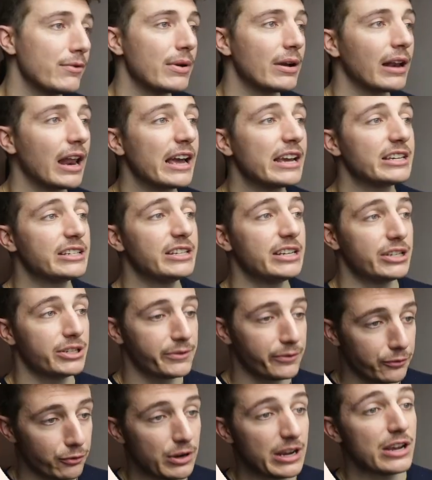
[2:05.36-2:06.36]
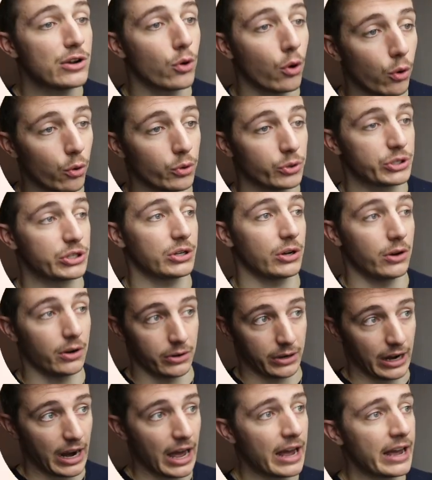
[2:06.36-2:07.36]
realized this free course
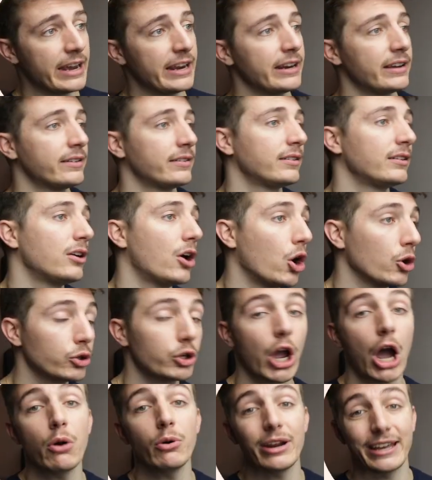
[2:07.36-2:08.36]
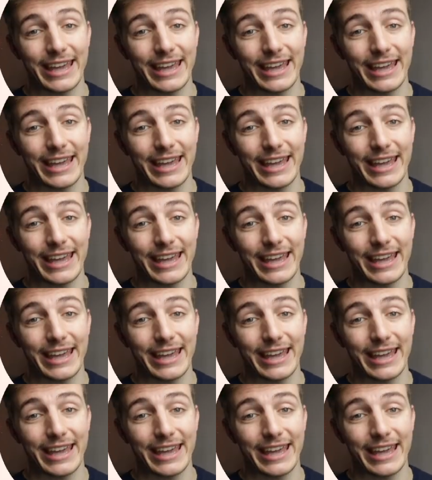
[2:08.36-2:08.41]
online on Code